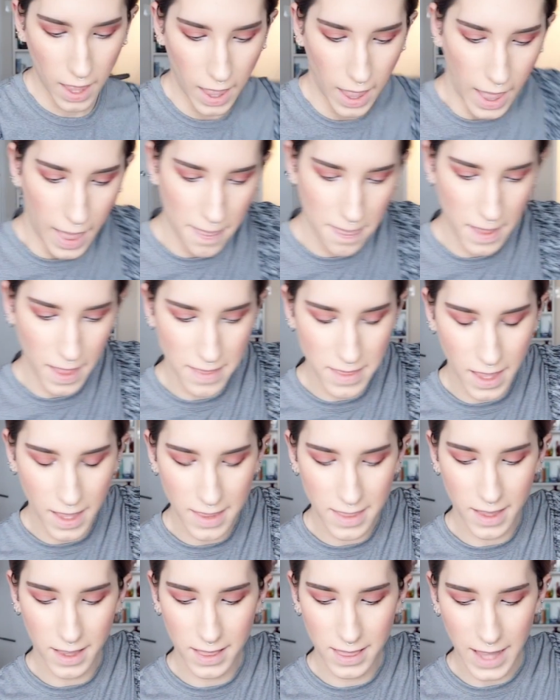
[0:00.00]
And then
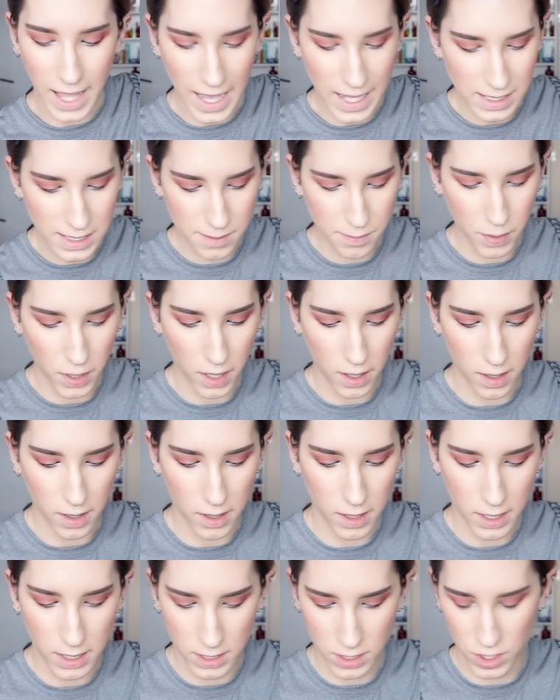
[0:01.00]
the last
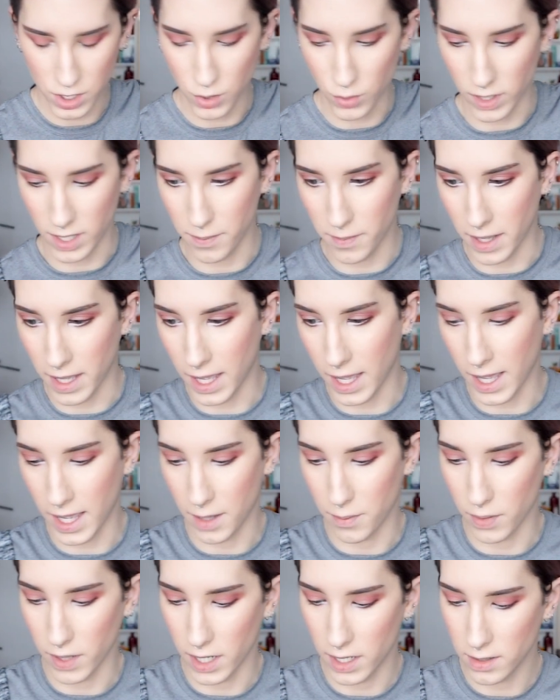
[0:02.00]
part in doing my
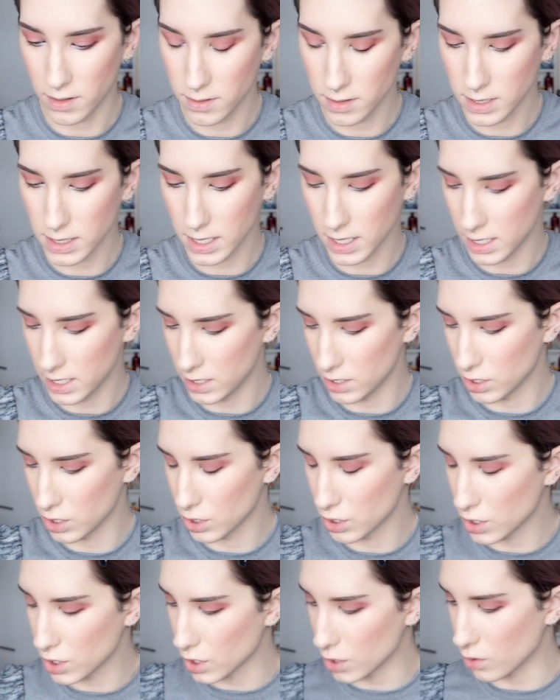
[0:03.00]
eyebrows is
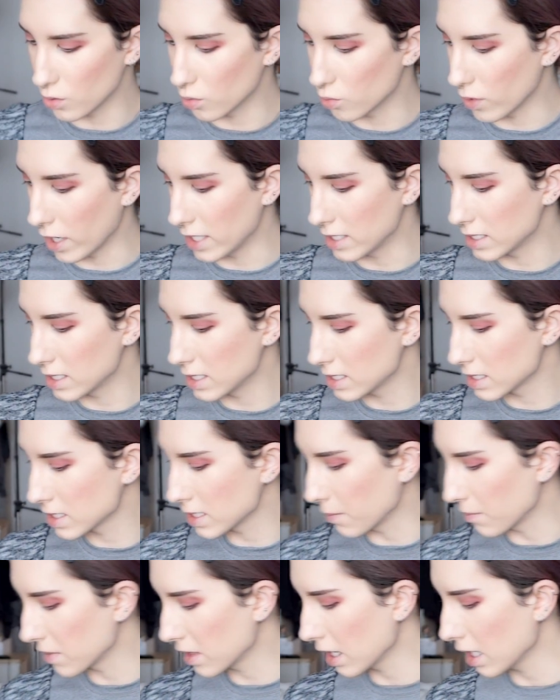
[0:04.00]
to run
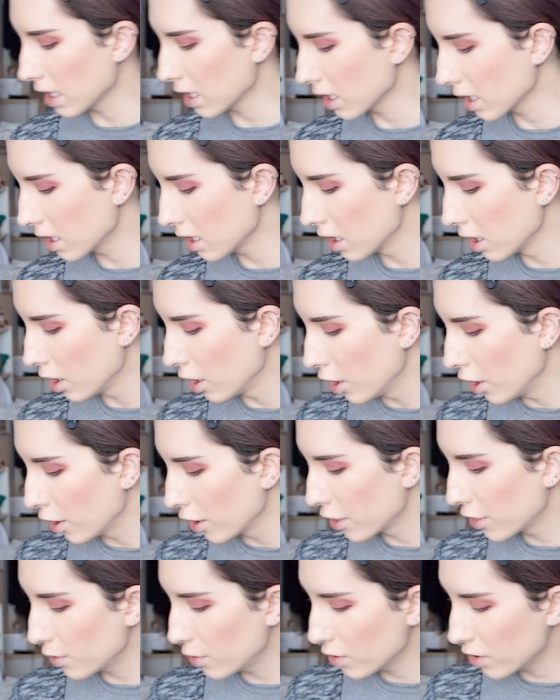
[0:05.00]
something
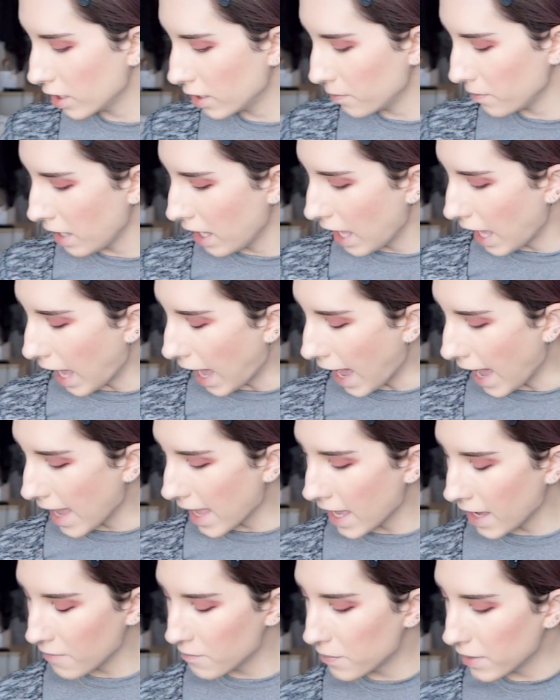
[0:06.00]
through them. I
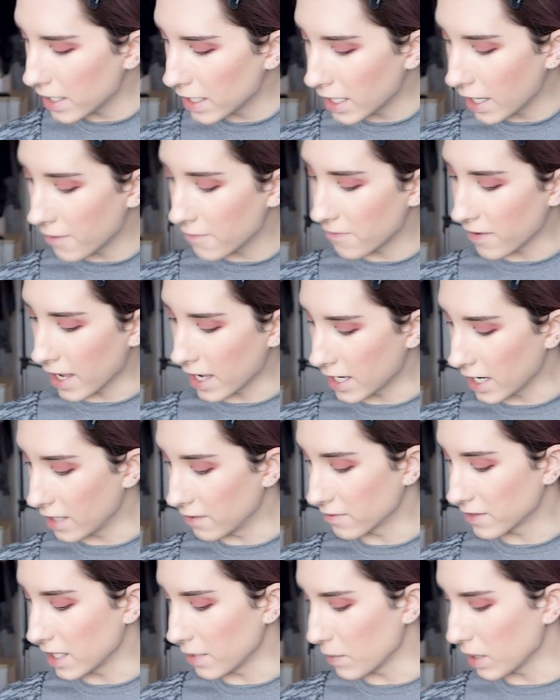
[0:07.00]
have been a fan
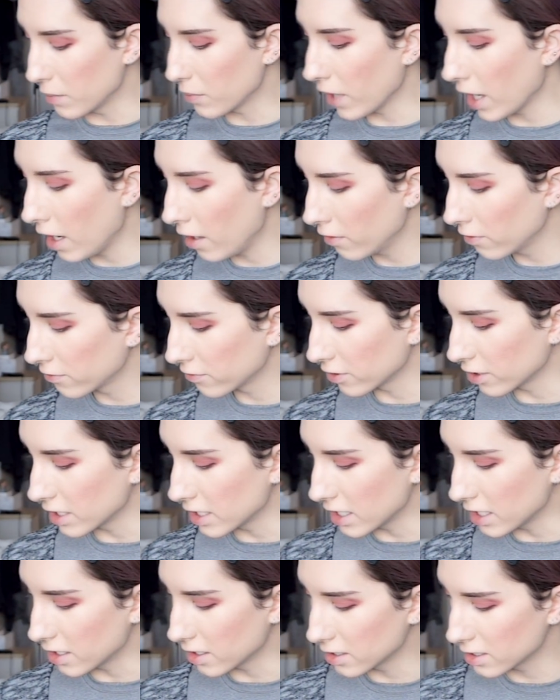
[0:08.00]
of Gimme Brow for
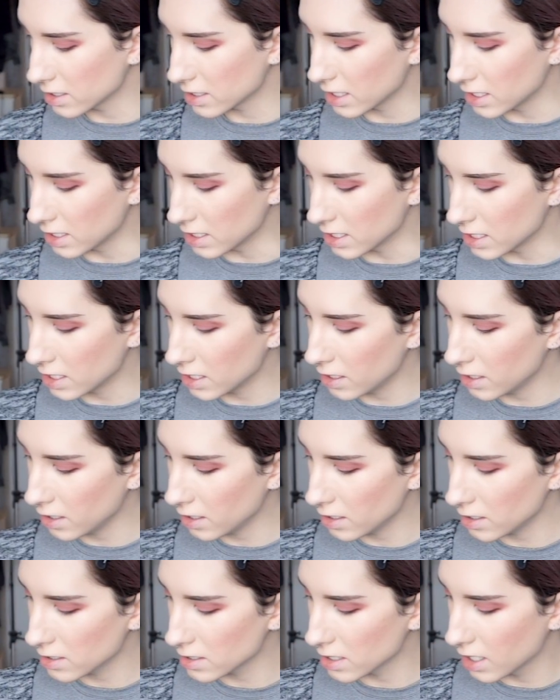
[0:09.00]
years and
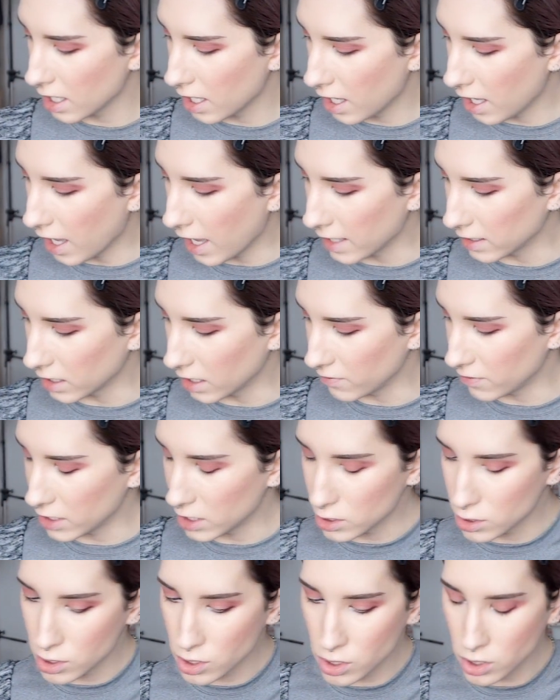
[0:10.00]
years. I love
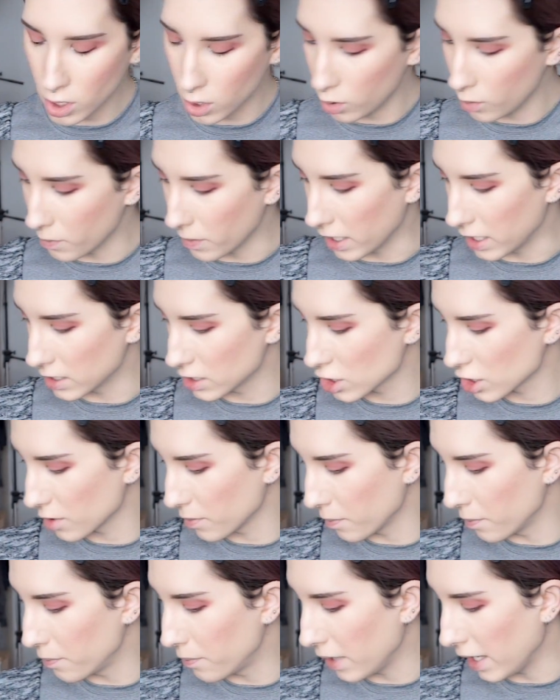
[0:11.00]
it so much,
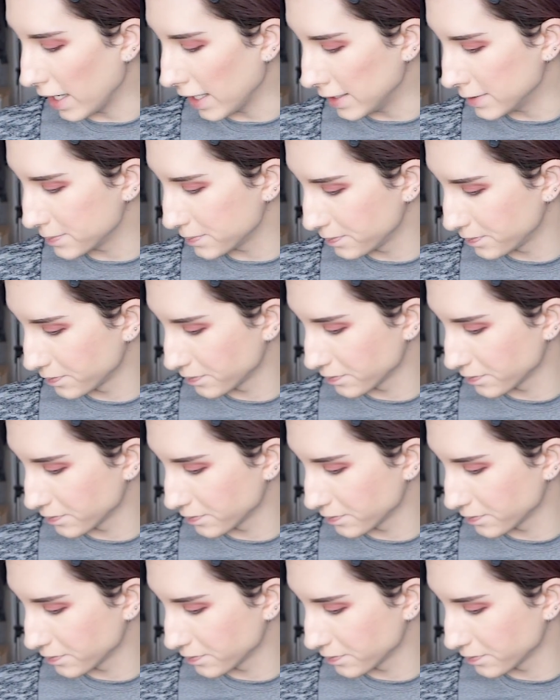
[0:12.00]
but